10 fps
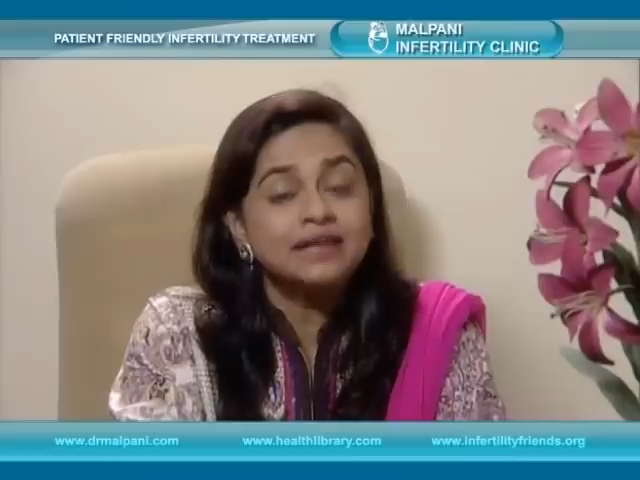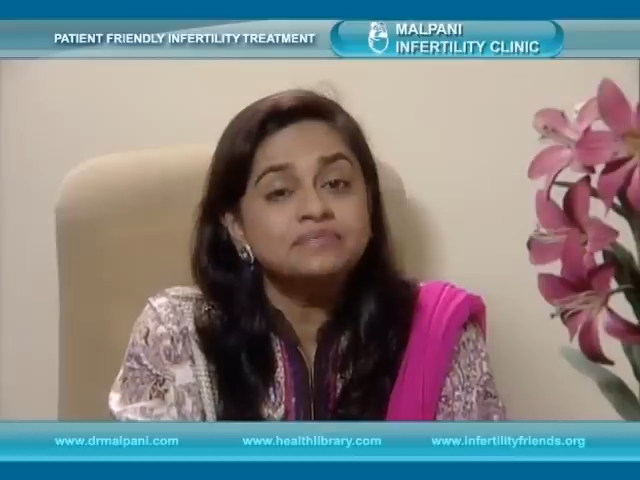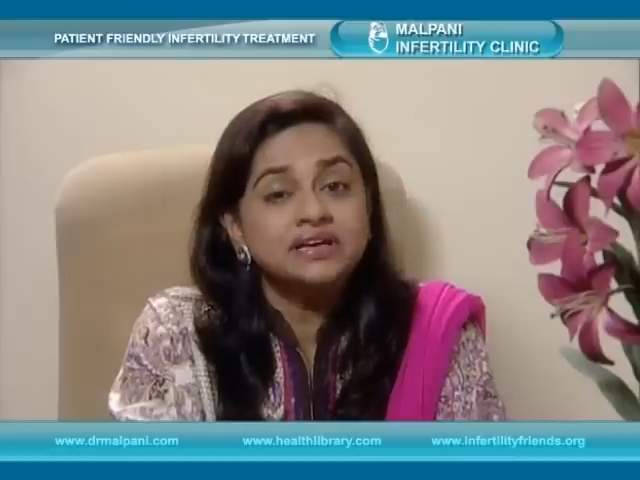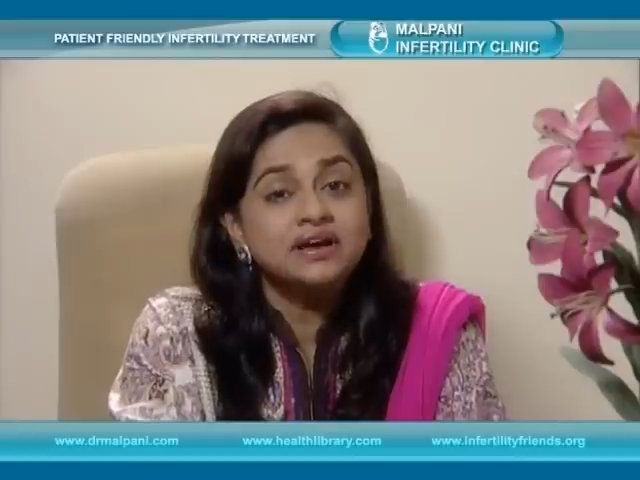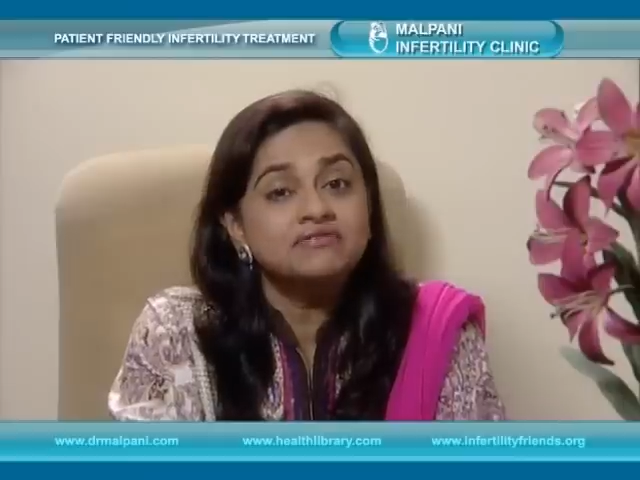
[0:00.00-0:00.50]
can
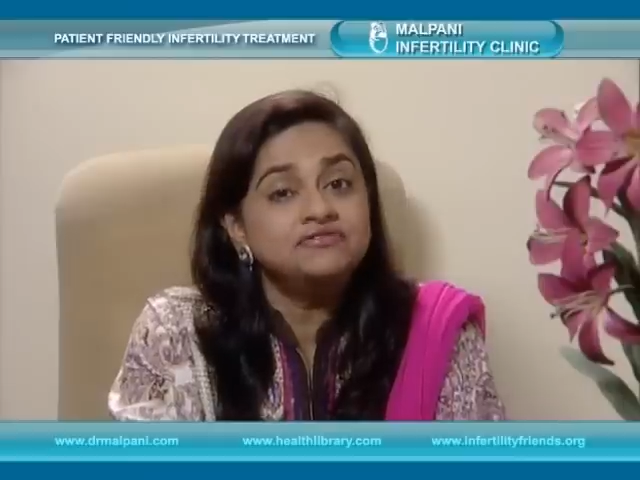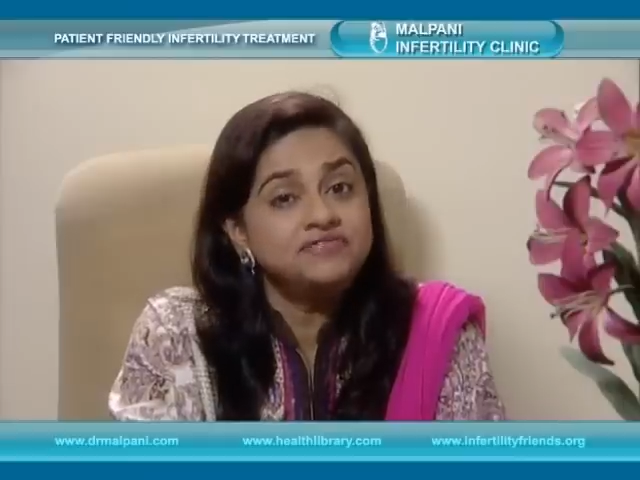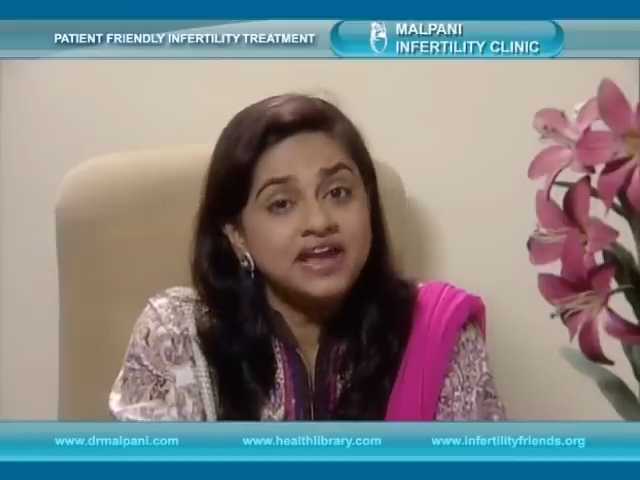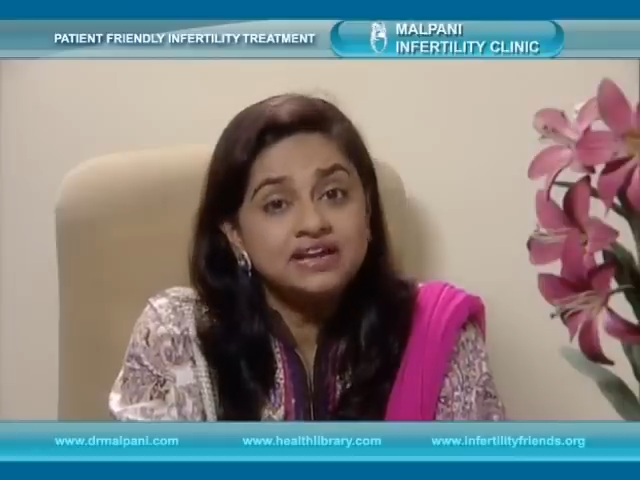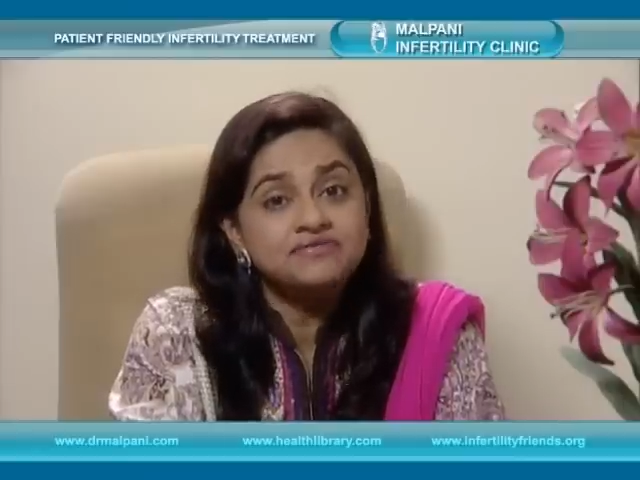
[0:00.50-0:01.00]
be a
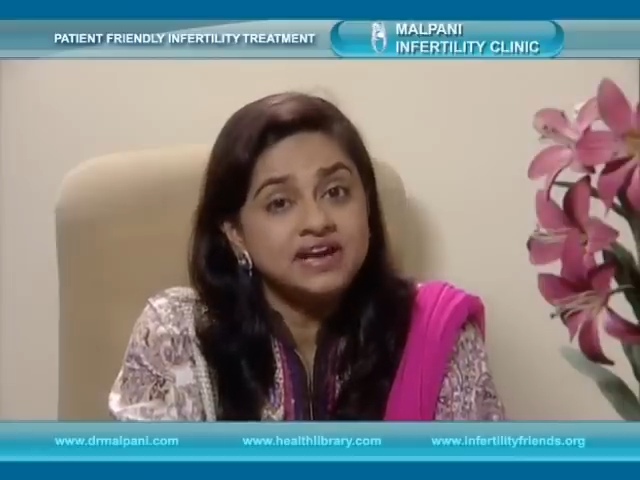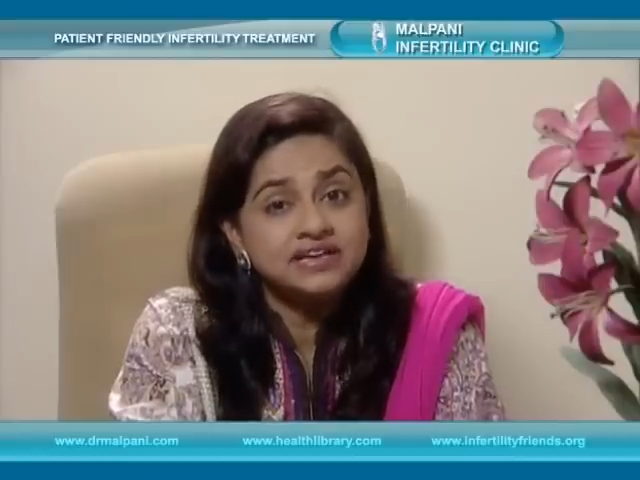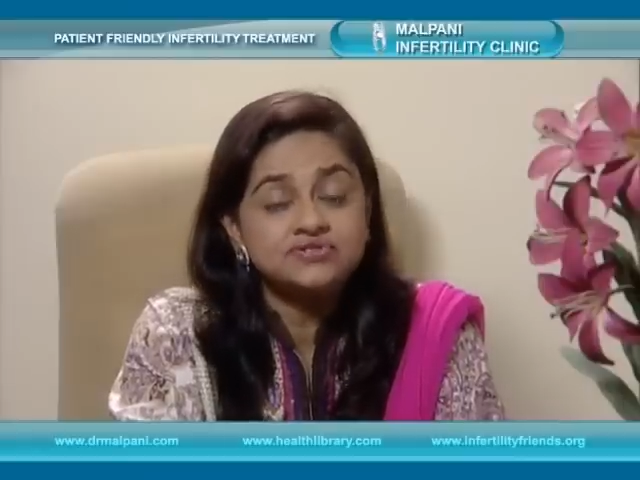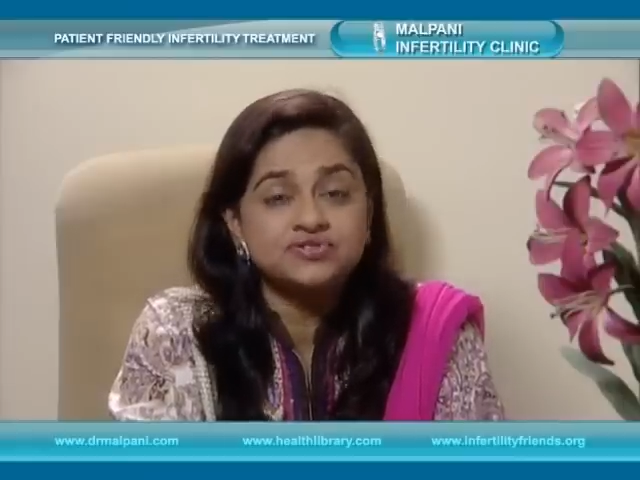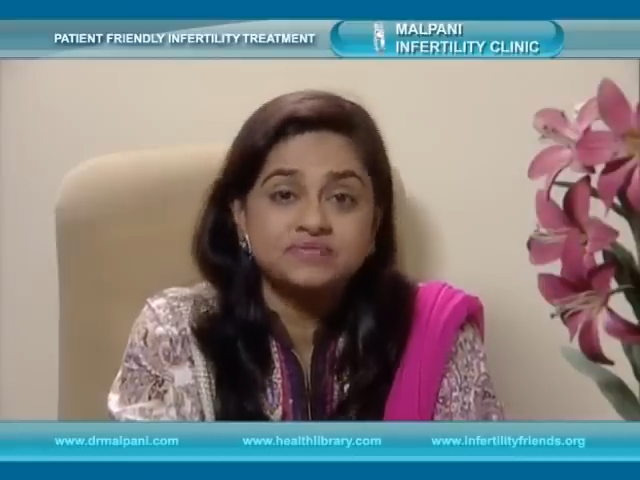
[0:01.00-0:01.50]
very,
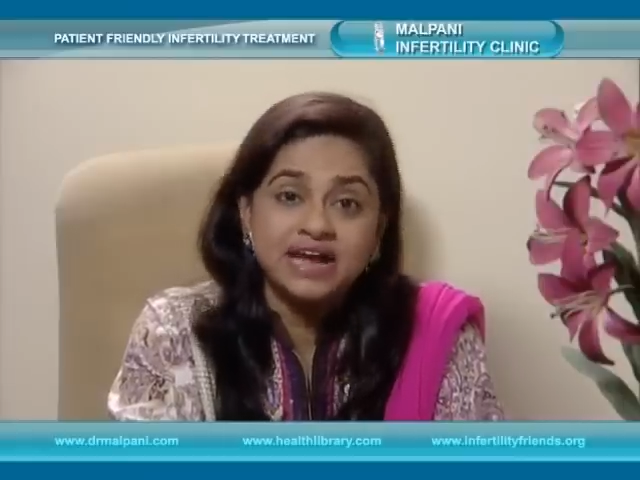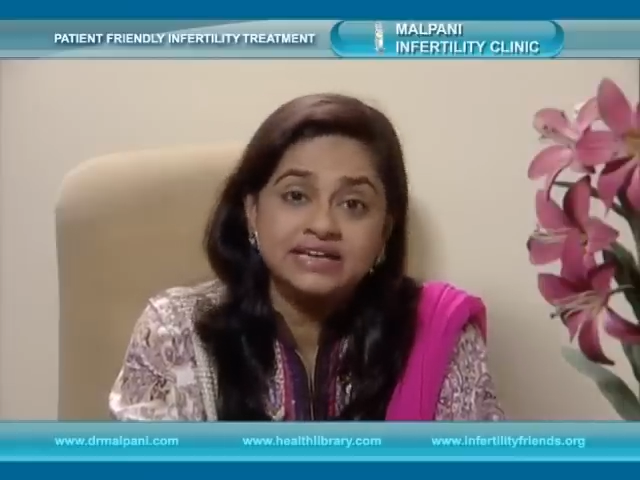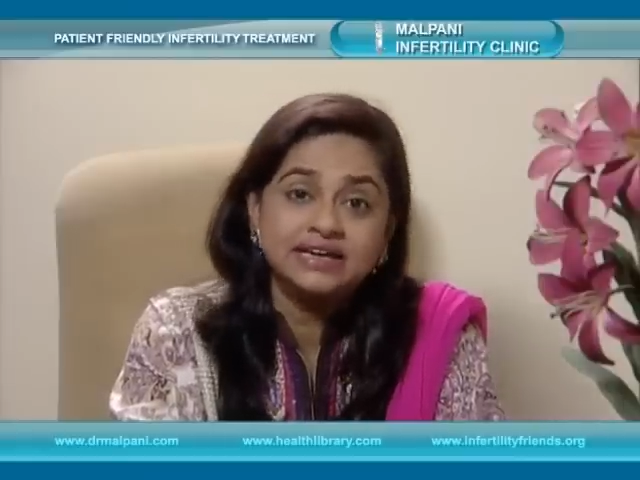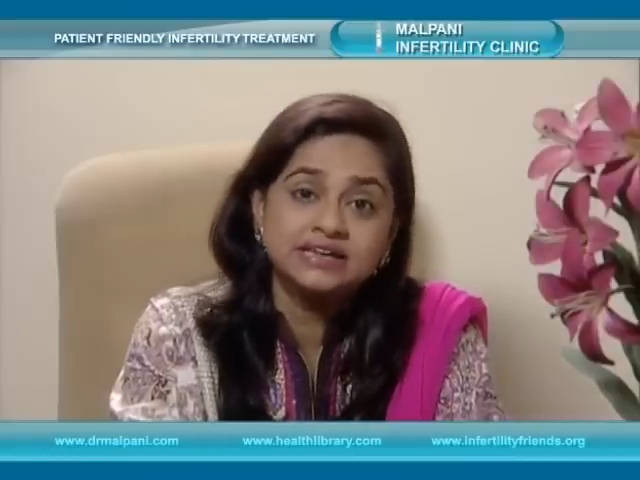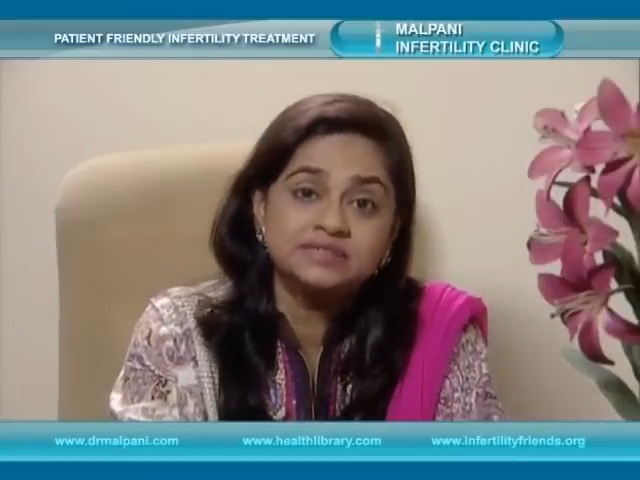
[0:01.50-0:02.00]
very
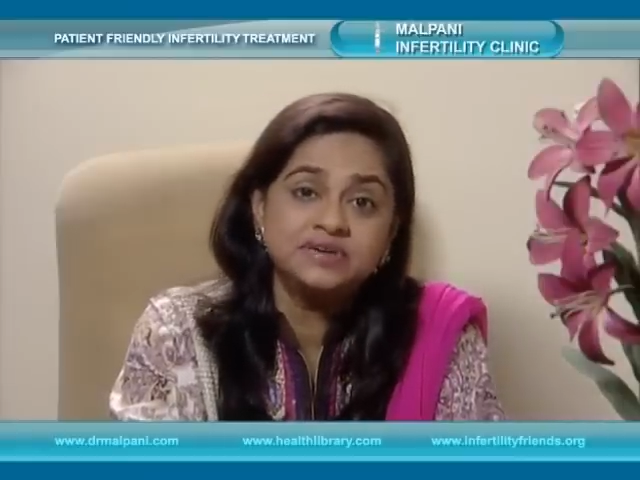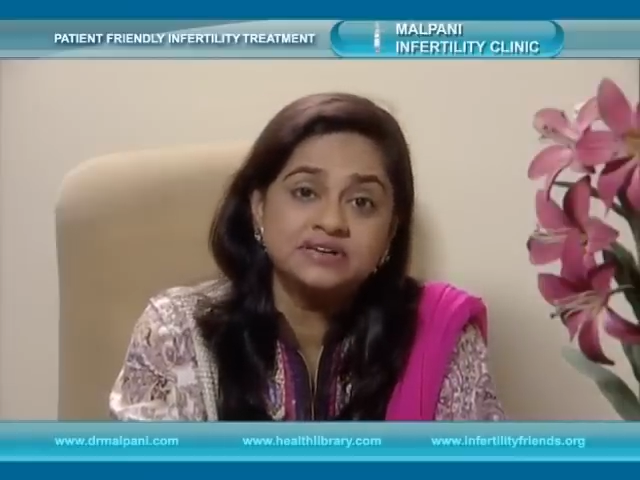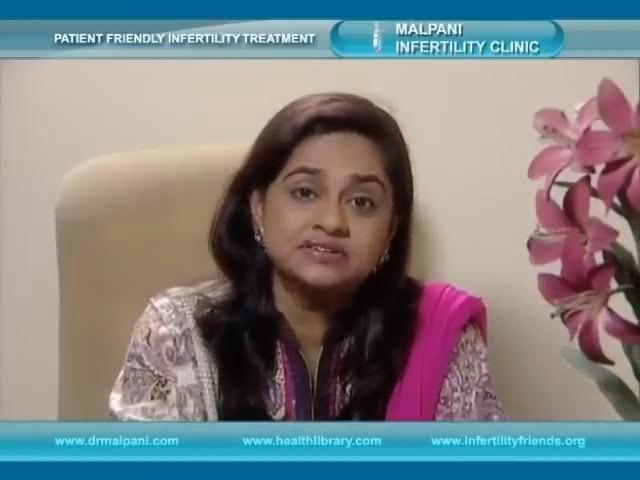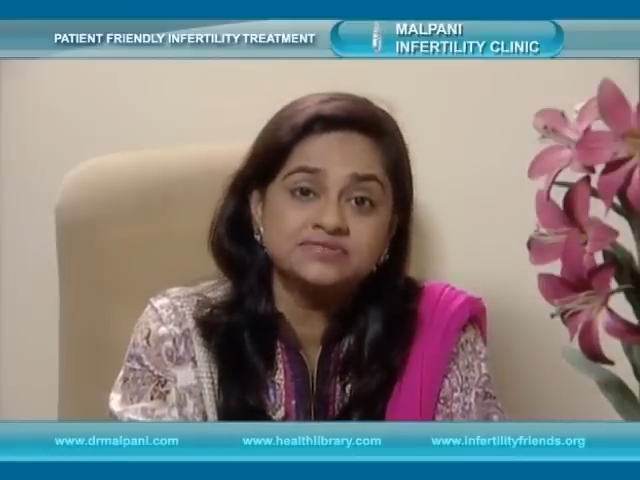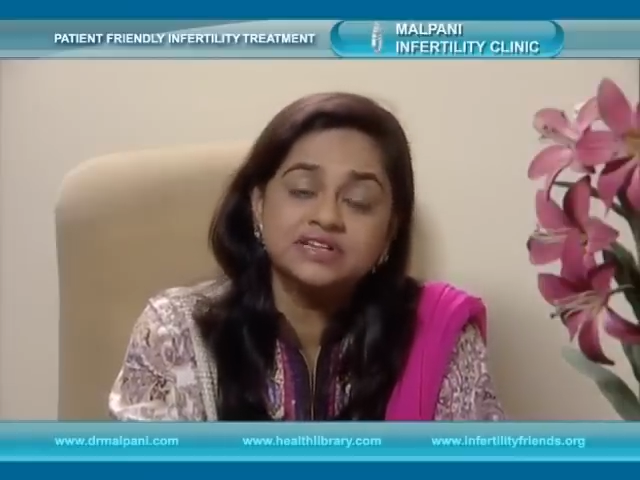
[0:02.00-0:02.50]
traumatic
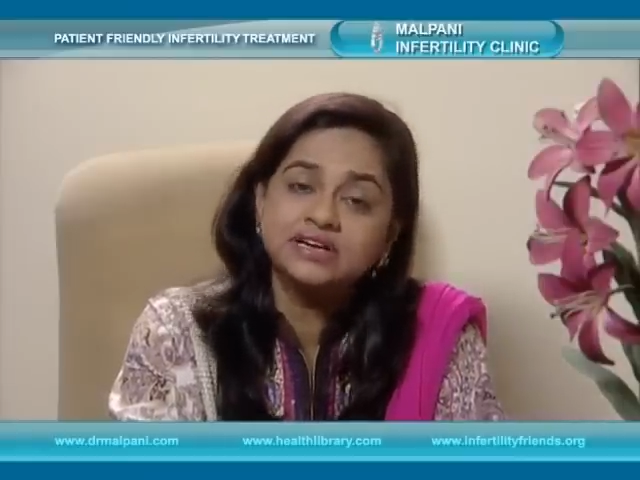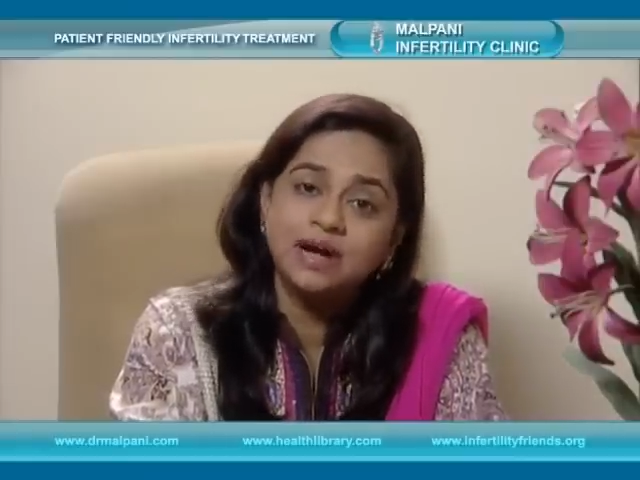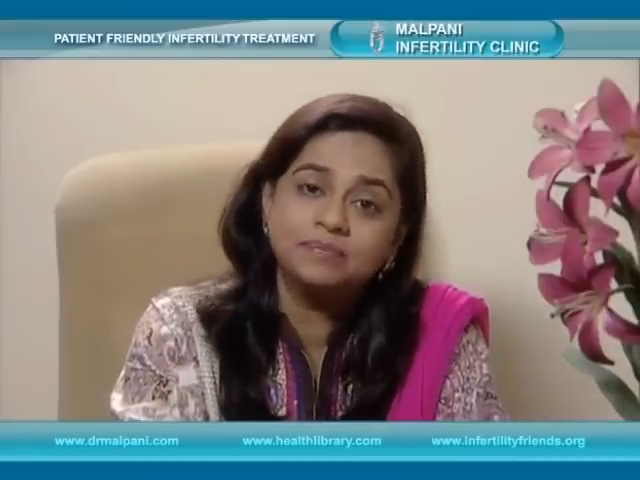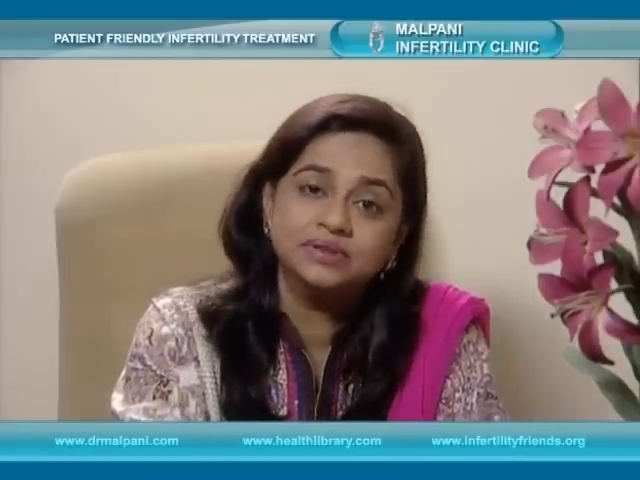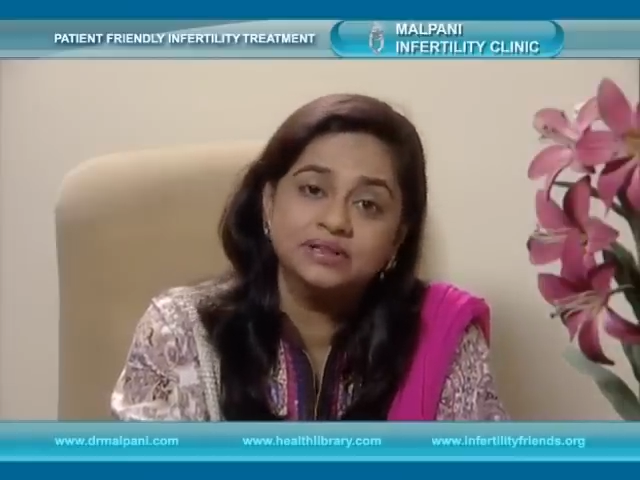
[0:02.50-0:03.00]
experience for the
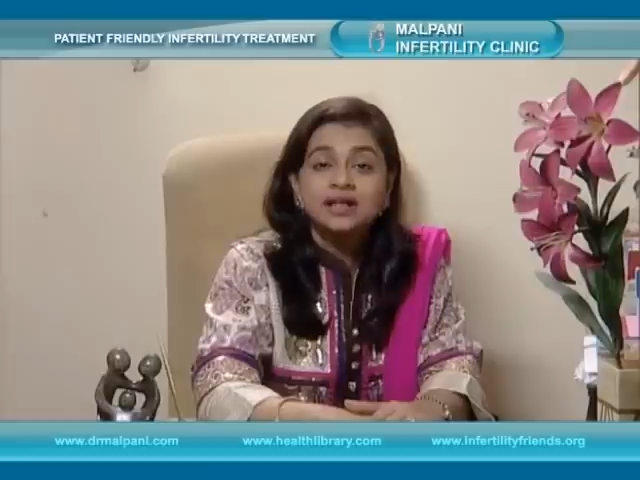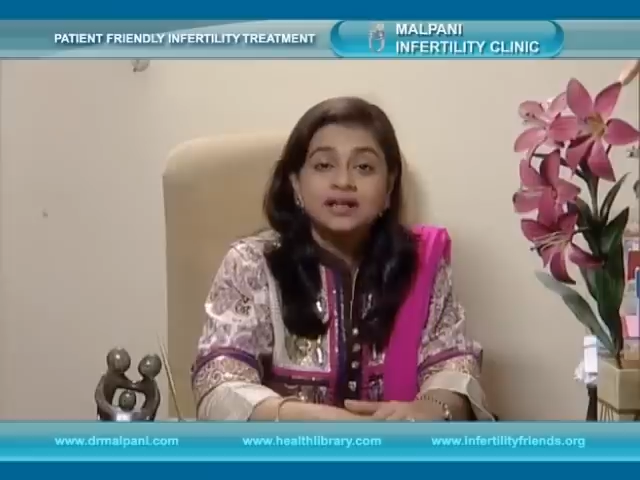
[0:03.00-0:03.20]
couple.